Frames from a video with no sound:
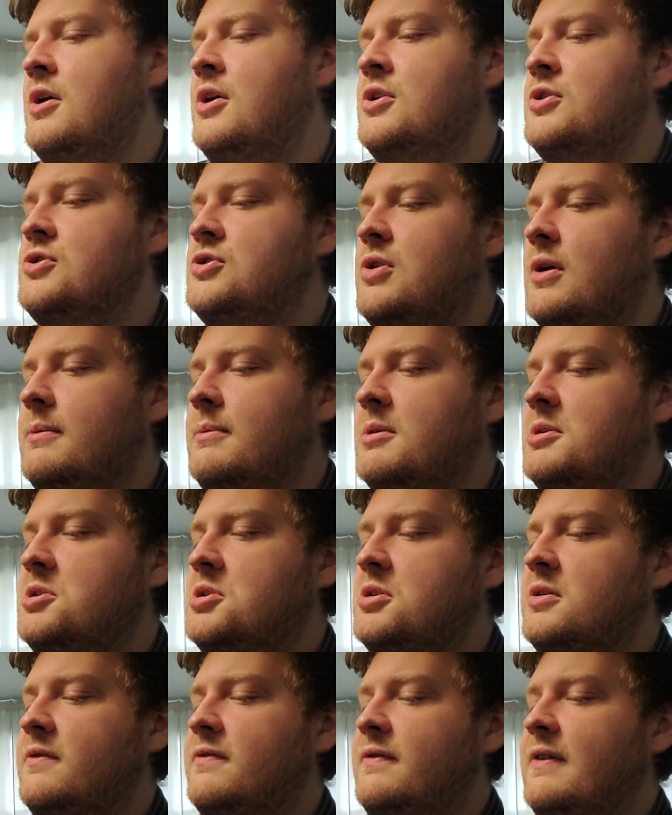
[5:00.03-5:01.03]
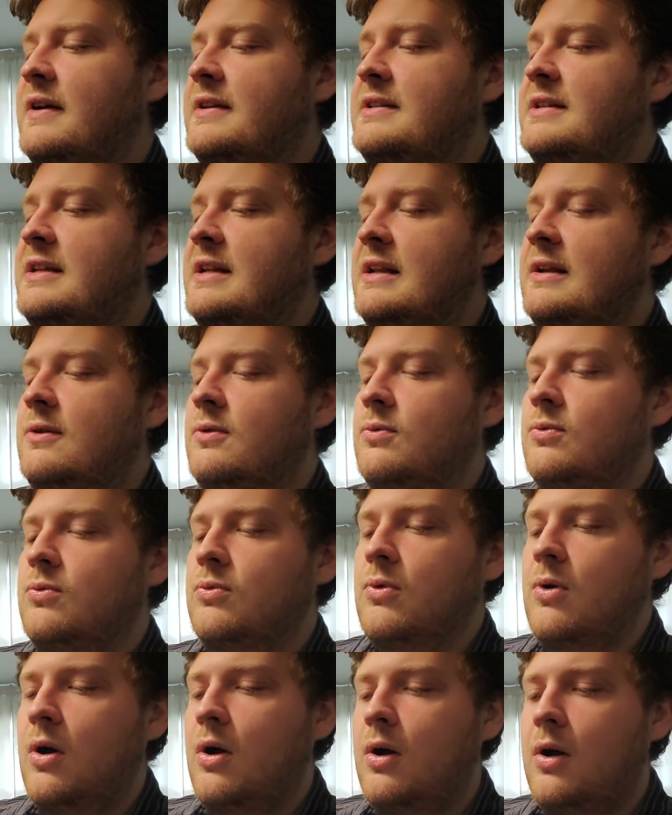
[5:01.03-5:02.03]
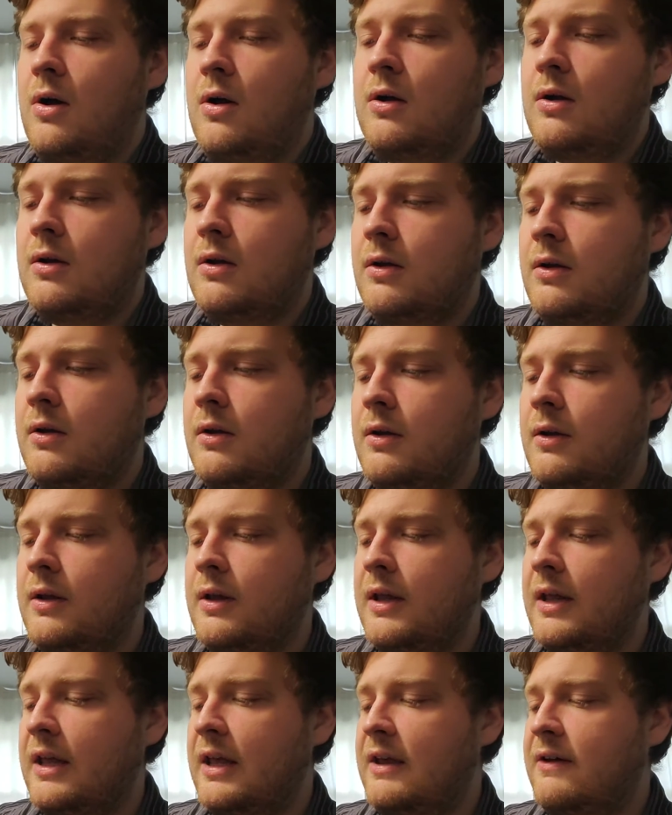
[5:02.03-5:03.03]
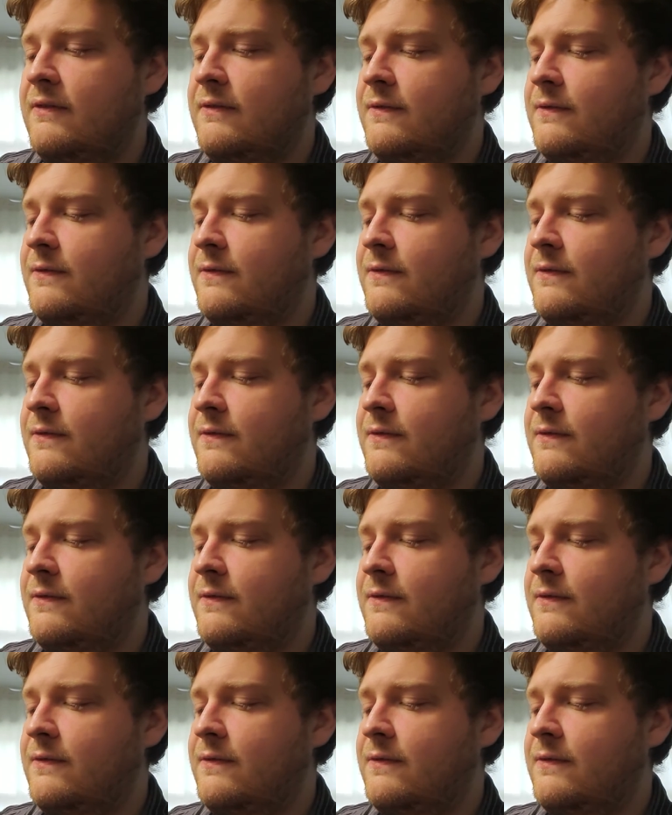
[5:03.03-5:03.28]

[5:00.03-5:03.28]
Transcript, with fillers: So I'm not sure if I did it wrong, if